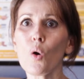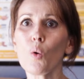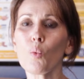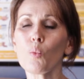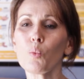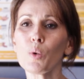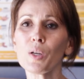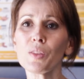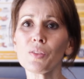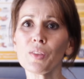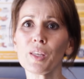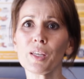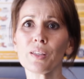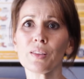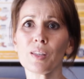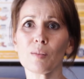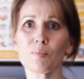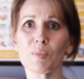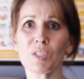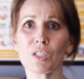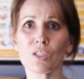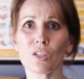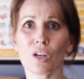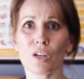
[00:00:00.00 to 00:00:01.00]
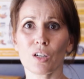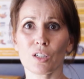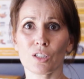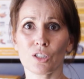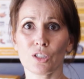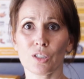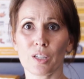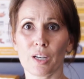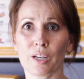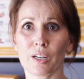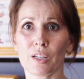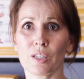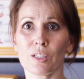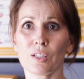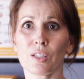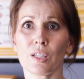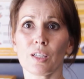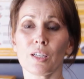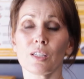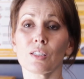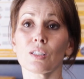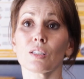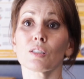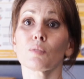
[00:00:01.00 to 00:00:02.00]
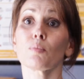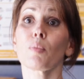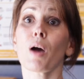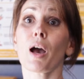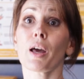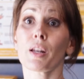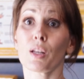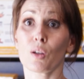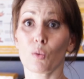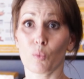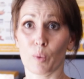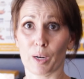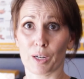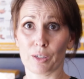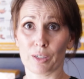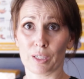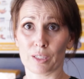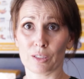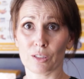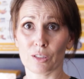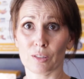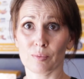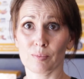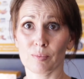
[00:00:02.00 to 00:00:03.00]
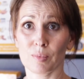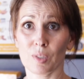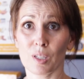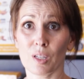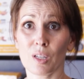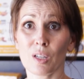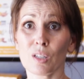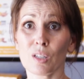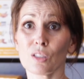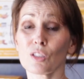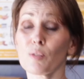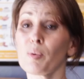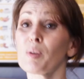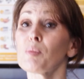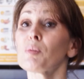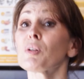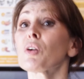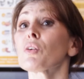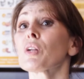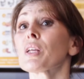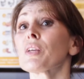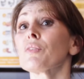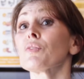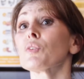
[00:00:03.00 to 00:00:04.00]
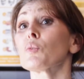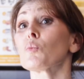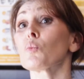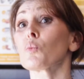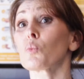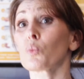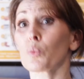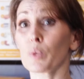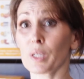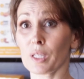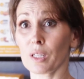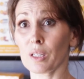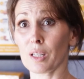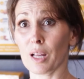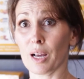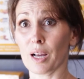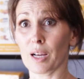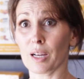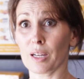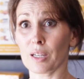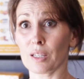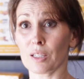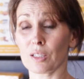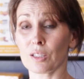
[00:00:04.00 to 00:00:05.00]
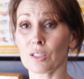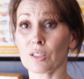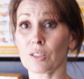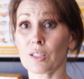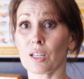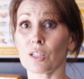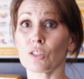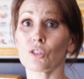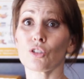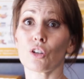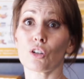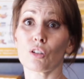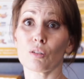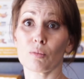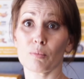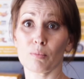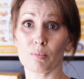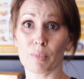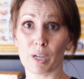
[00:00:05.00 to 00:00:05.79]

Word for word: One thing that massage does is its body awareness. Some people don't even realize that certain